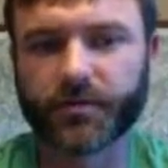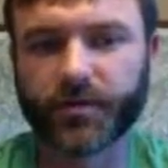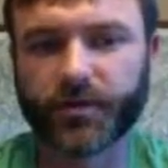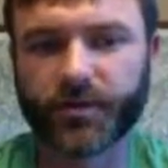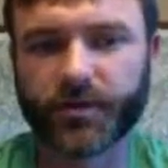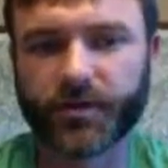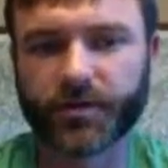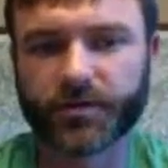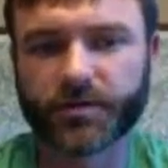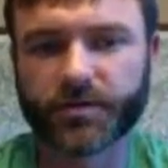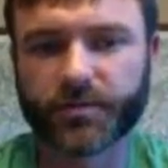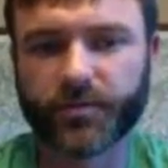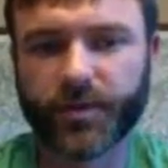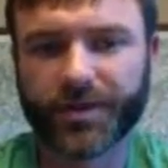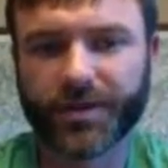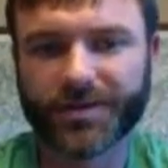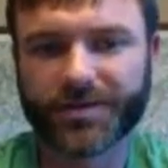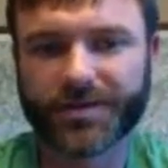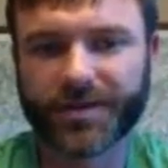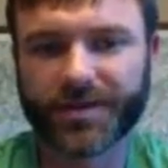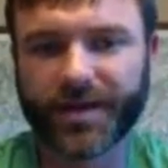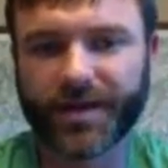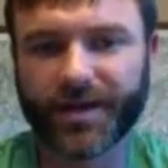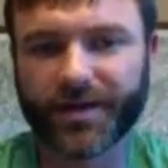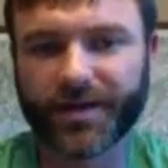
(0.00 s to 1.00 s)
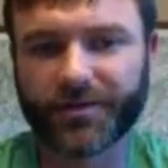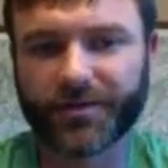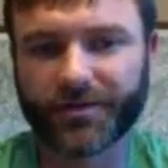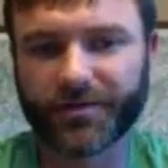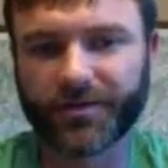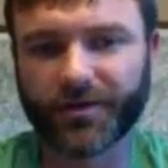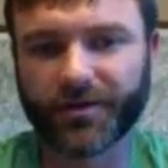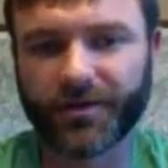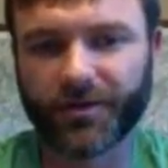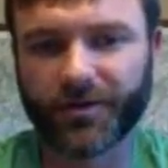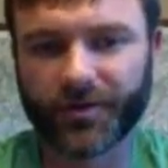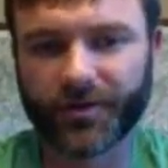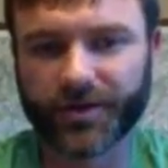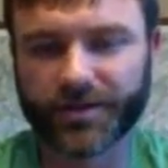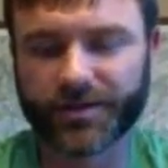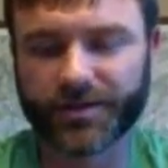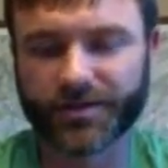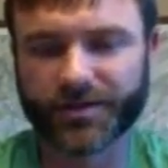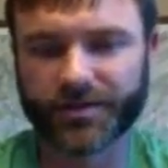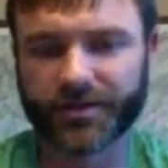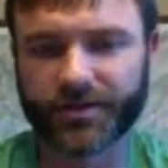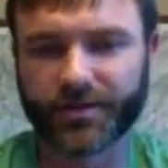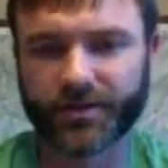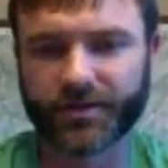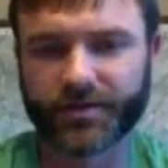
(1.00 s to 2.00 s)
the nurse must gather all
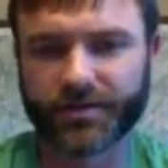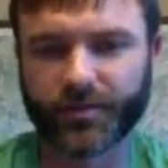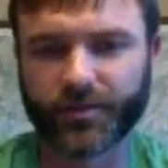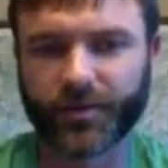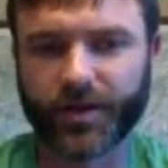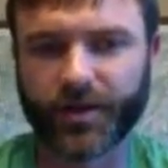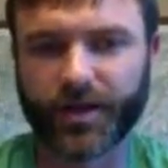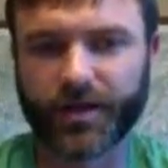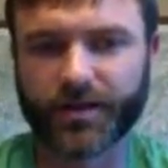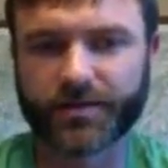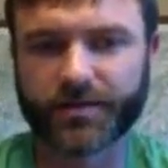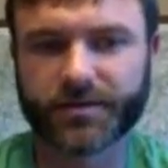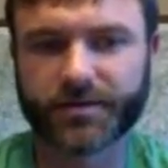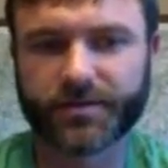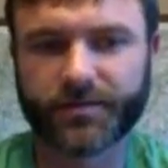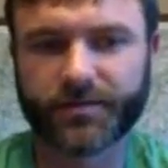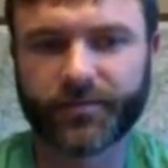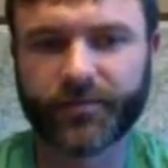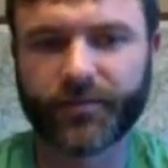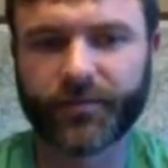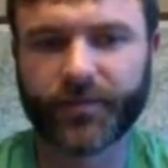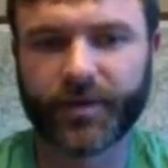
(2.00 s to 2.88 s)
necessary supplies.